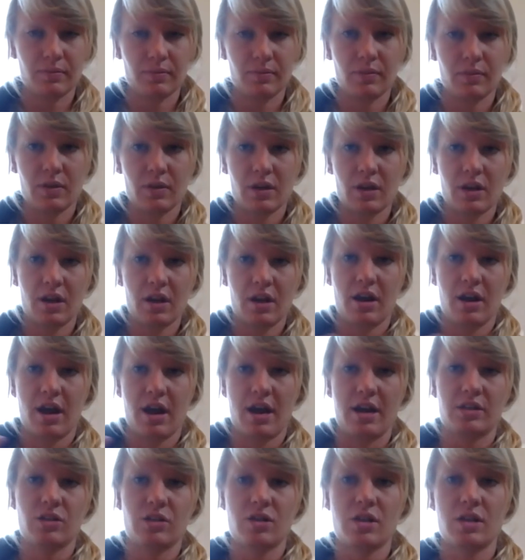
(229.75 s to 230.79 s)
All
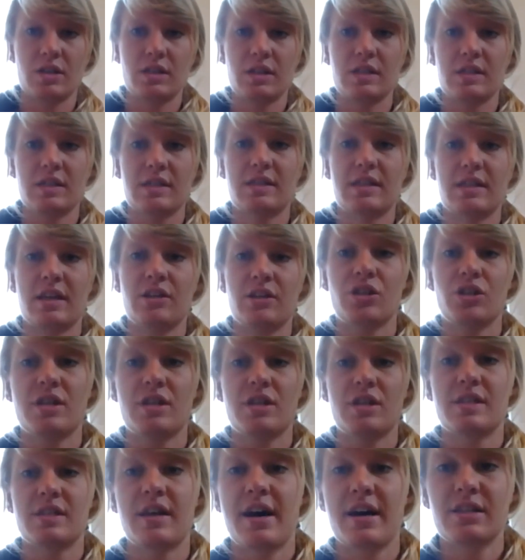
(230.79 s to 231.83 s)
right, so this is essentially
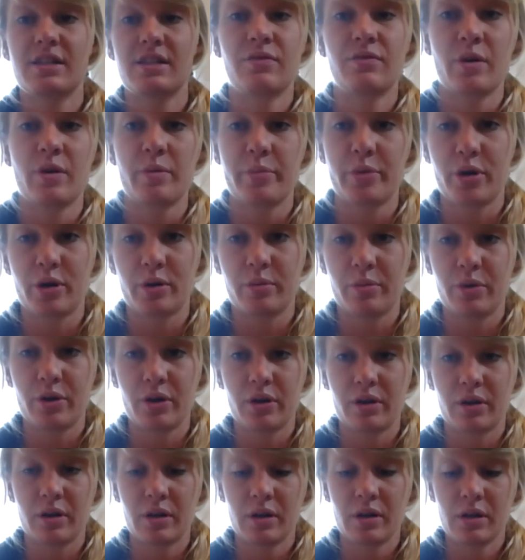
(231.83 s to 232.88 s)
the size of our bird
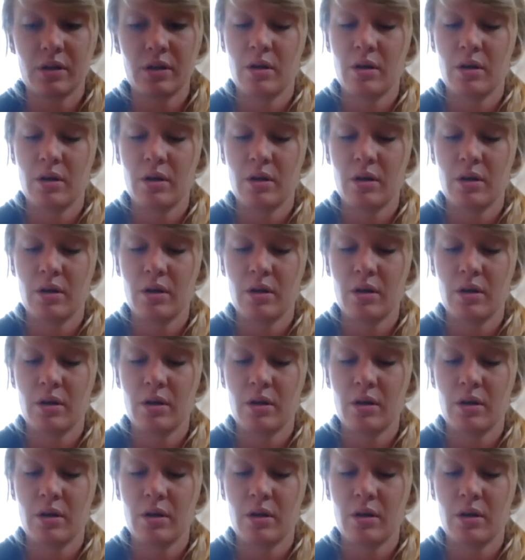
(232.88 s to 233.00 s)
book.